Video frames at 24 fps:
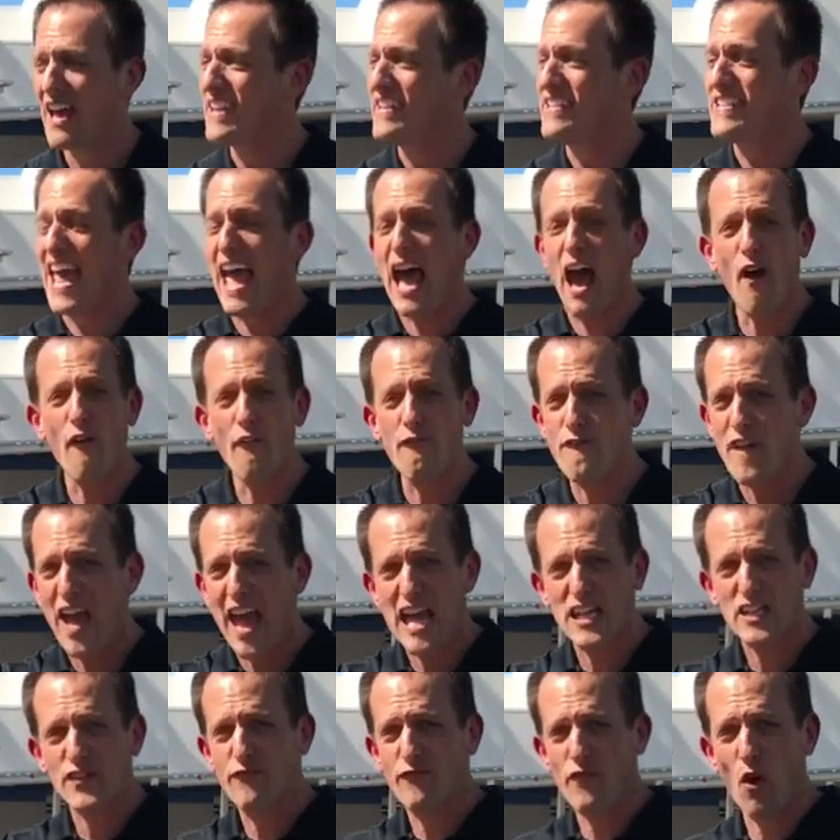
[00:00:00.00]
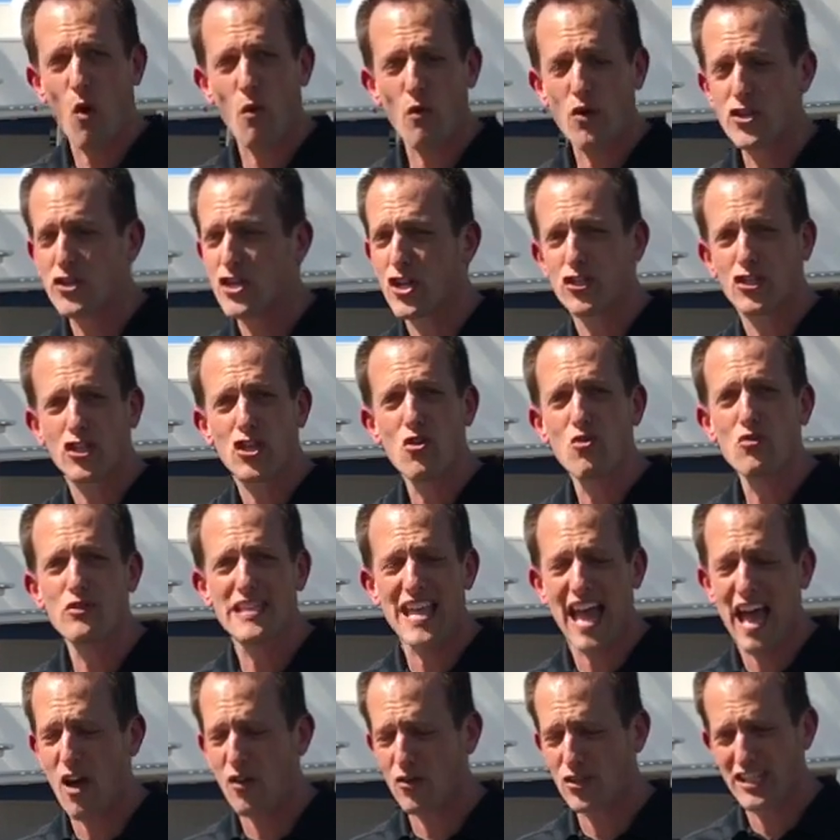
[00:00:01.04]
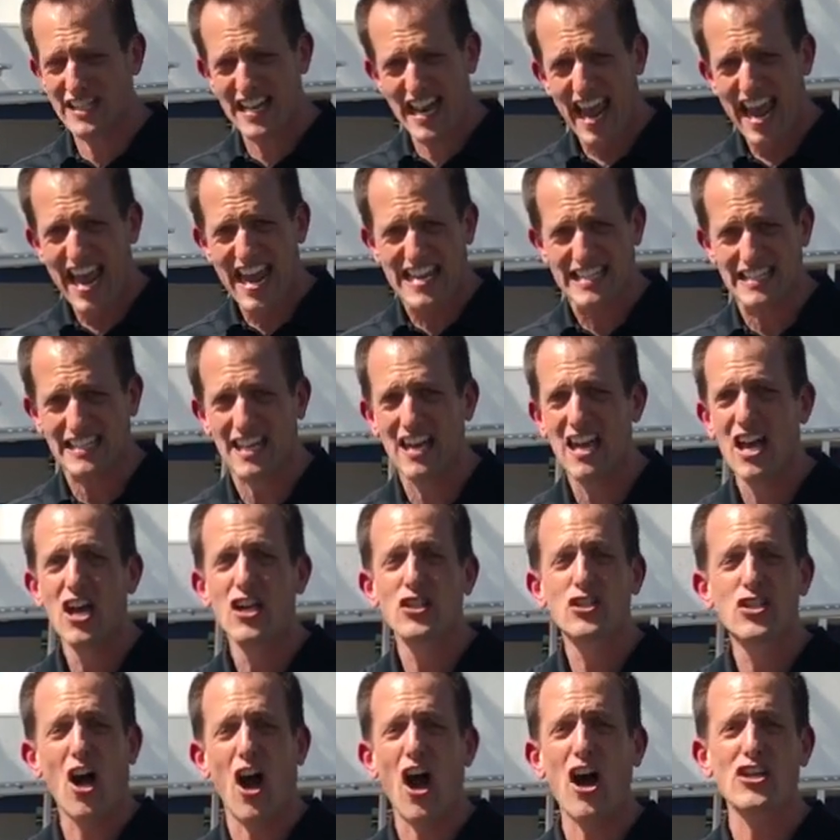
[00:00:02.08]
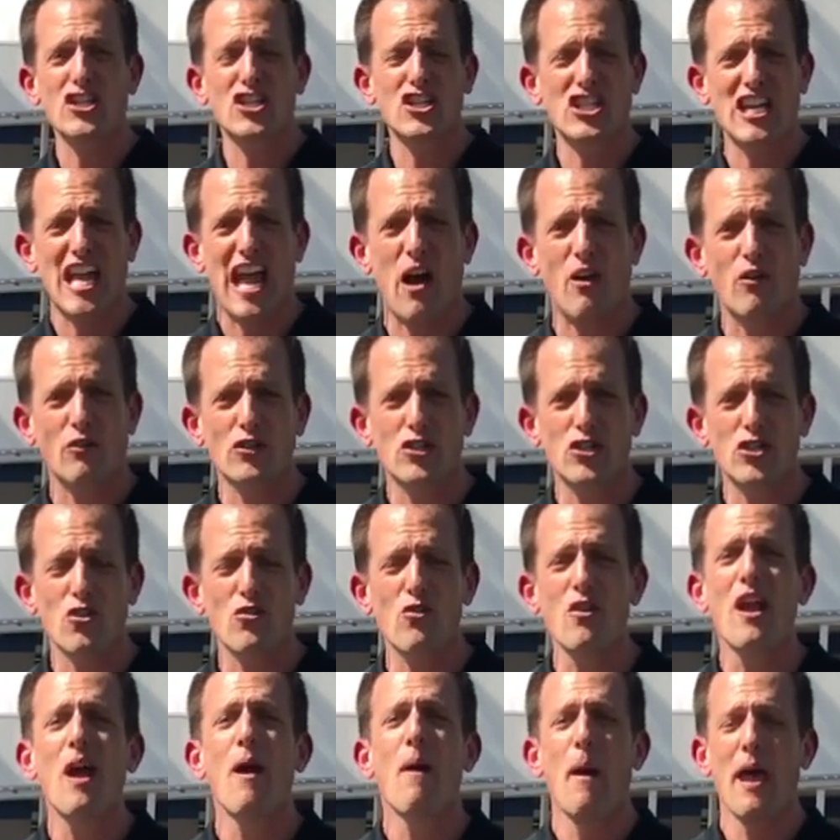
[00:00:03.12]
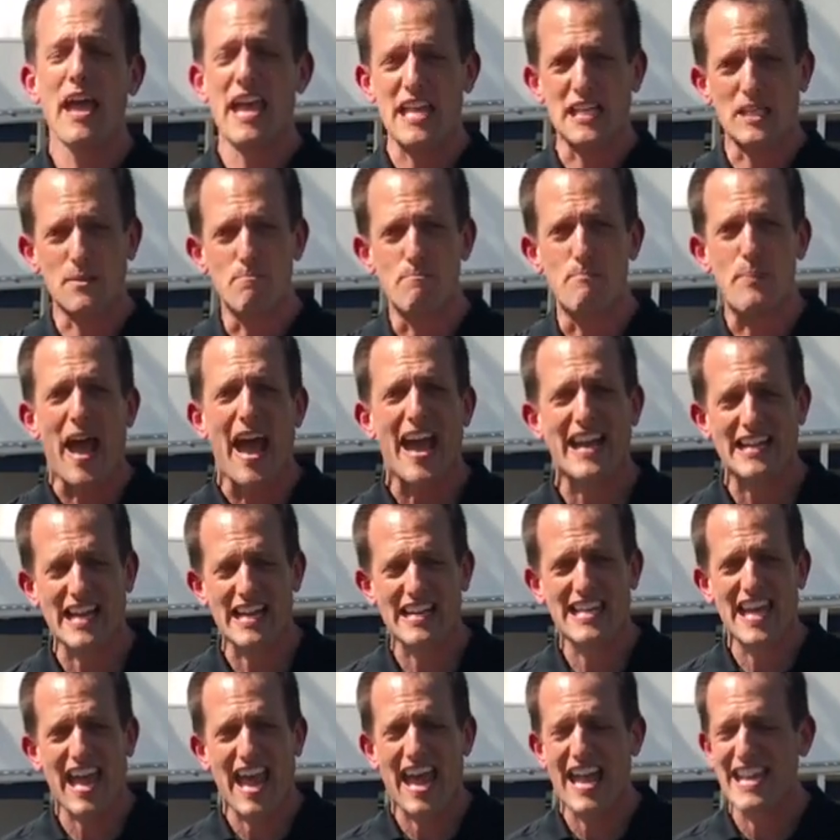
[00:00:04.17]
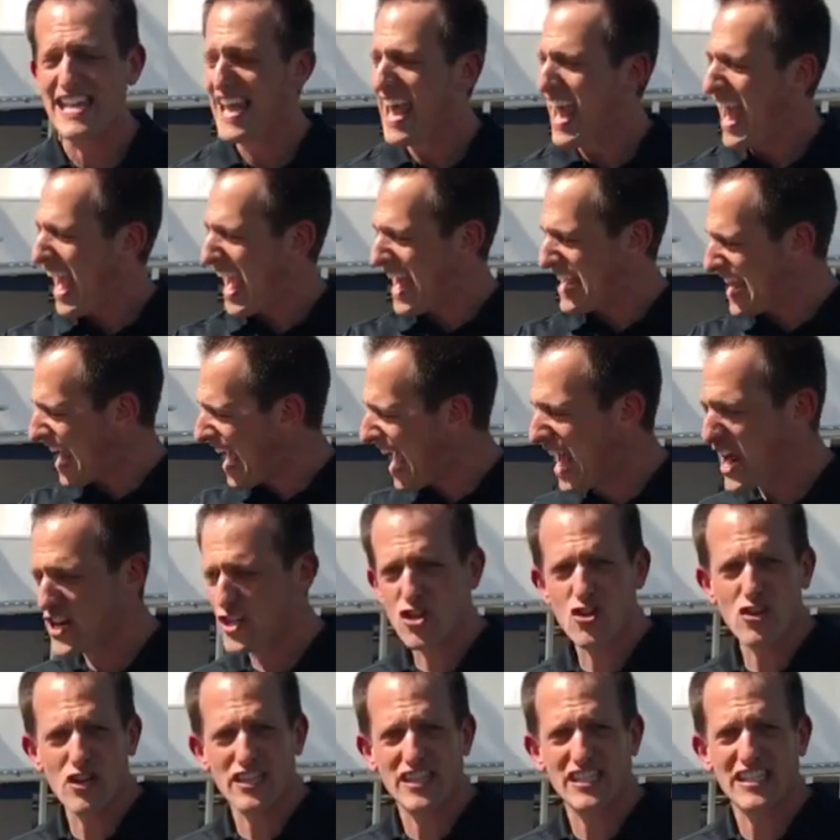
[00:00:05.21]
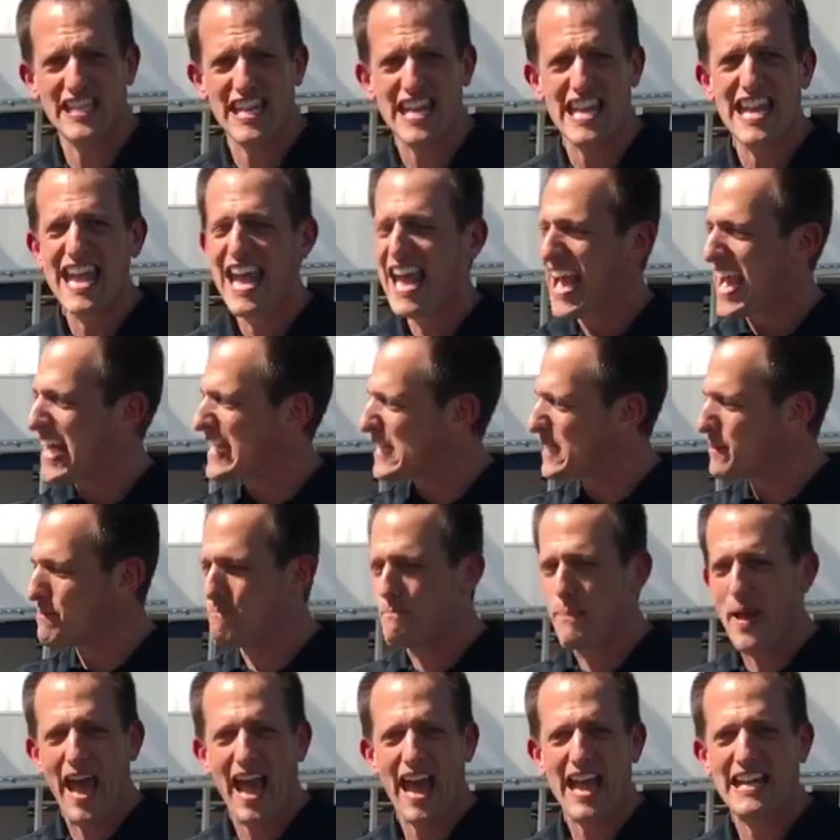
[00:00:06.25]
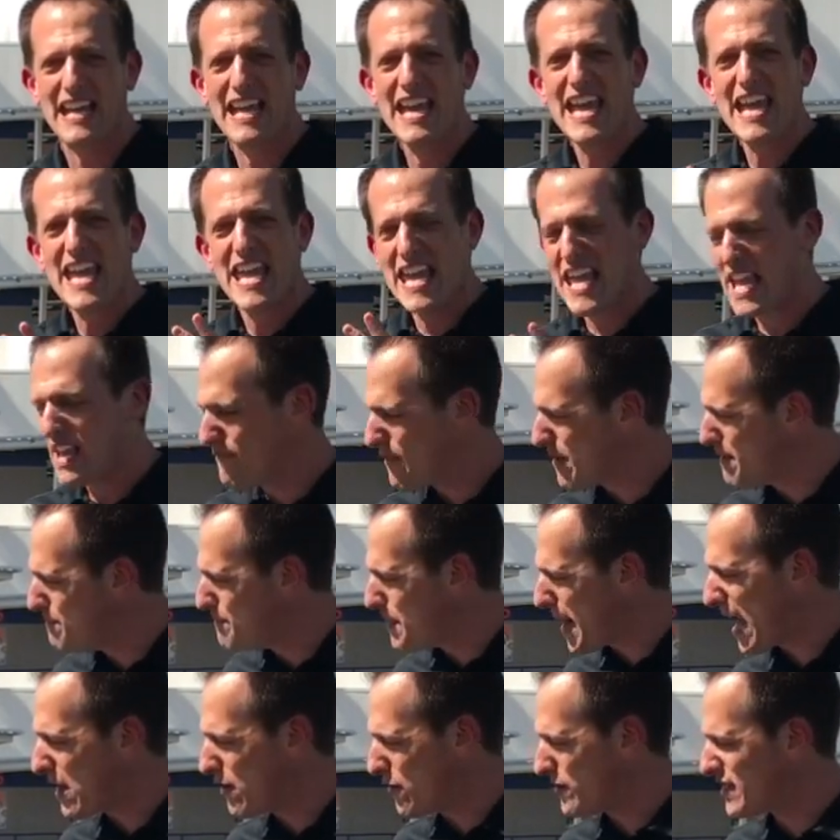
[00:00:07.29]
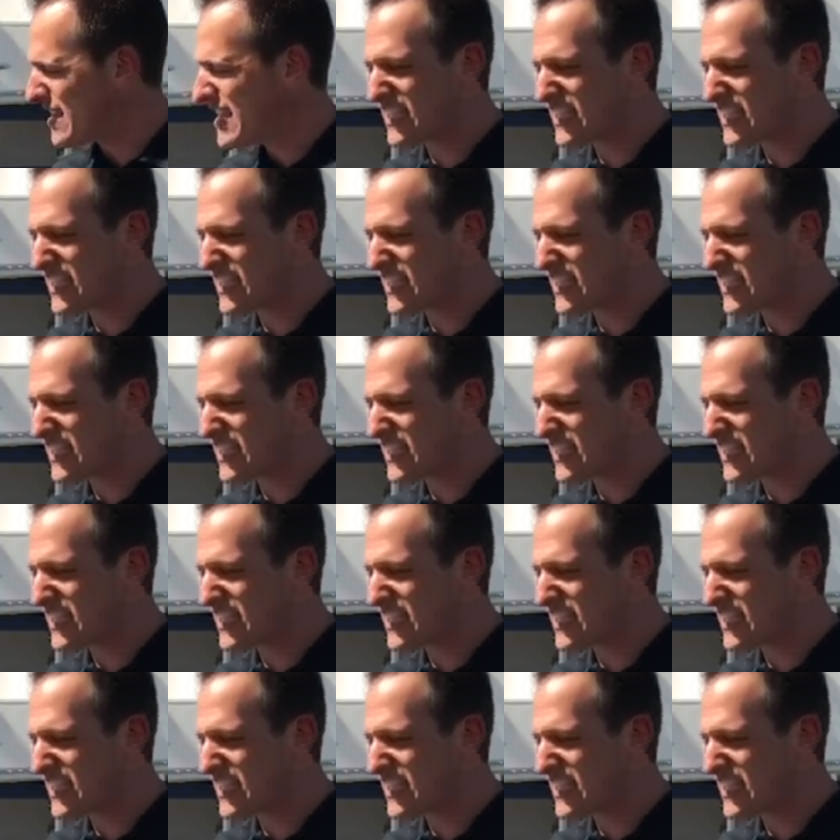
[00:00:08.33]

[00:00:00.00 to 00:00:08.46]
Now fast forward to 2008, Dodge Challenger is back again, and as you can see, it is back even better.